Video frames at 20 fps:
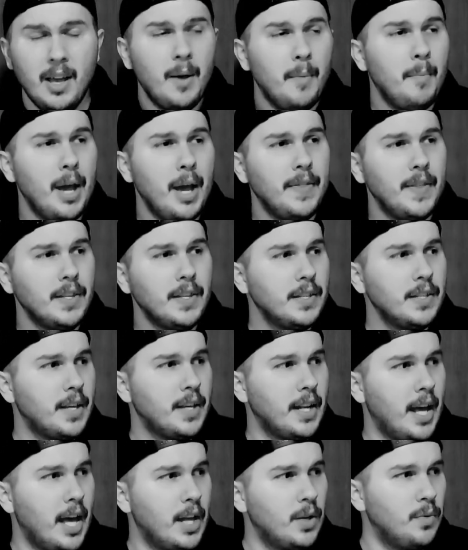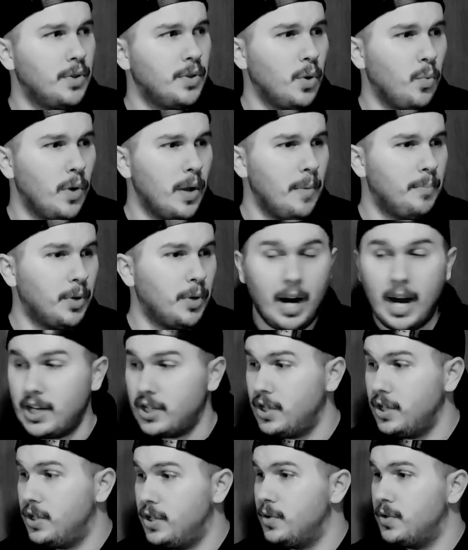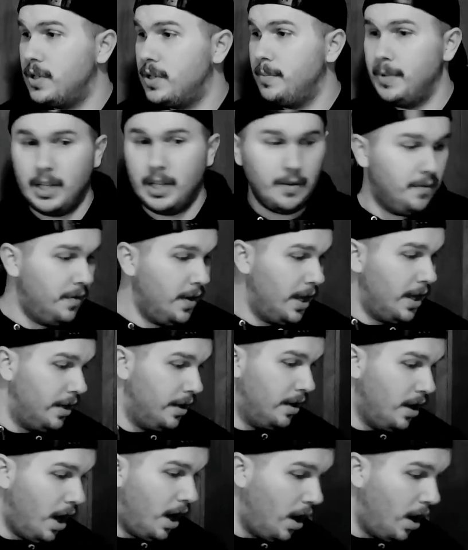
Man, this is going to end with a whimper. I should do something fun.